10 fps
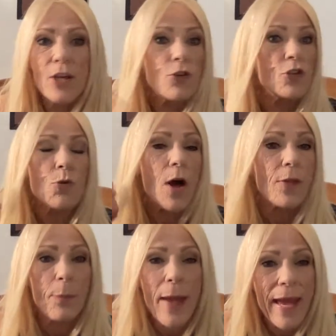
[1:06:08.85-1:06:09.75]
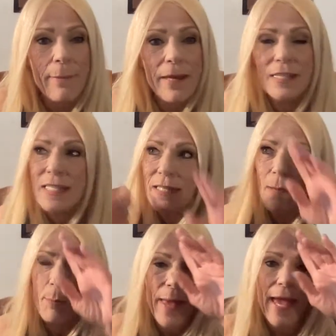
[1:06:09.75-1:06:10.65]
you do all the payments and
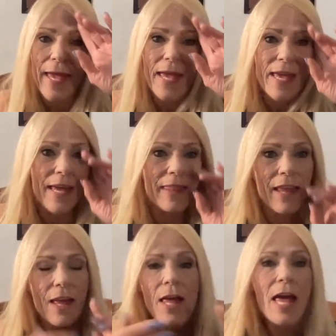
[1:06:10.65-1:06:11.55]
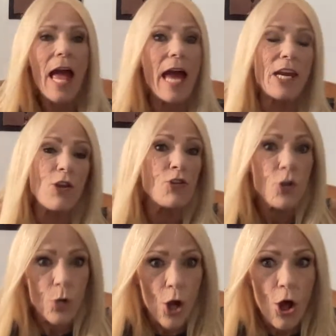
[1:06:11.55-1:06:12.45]
the paying, and you
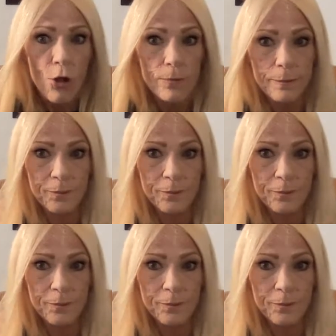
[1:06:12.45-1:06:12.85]
do it all.